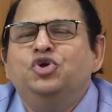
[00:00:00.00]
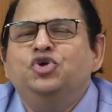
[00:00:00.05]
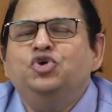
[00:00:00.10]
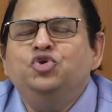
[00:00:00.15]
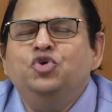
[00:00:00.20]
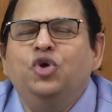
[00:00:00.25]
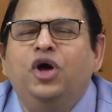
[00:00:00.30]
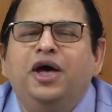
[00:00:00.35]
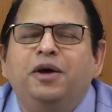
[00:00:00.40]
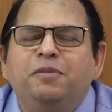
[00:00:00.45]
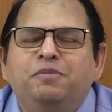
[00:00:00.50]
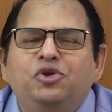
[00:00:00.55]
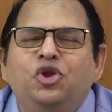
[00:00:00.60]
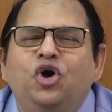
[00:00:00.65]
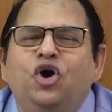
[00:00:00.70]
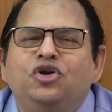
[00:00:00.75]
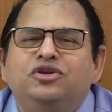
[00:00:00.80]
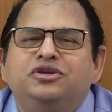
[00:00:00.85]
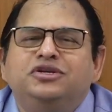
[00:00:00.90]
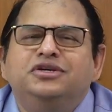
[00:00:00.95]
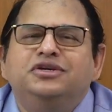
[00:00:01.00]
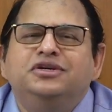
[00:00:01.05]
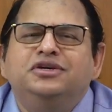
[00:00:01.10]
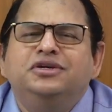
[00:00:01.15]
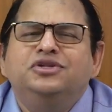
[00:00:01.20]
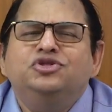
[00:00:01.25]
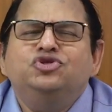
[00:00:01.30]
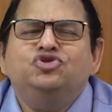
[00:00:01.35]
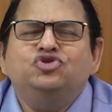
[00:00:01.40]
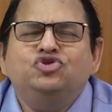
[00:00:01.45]
you have not
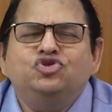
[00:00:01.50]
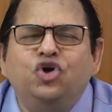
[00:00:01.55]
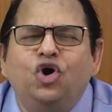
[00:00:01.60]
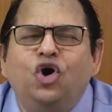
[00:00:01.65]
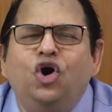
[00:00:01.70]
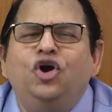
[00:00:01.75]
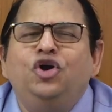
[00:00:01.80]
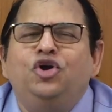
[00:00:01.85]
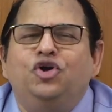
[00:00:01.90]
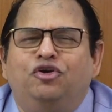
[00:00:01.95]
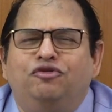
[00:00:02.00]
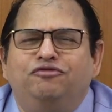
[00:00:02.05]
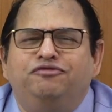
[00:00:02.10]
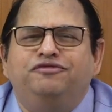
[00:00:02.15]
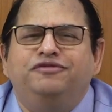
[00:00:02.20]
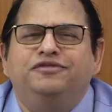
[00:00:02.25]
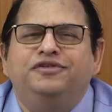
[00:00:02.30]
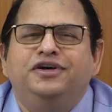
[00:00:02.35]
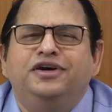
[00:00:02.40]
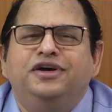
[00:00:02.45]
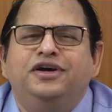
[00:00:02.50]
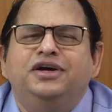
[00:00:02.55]
thought of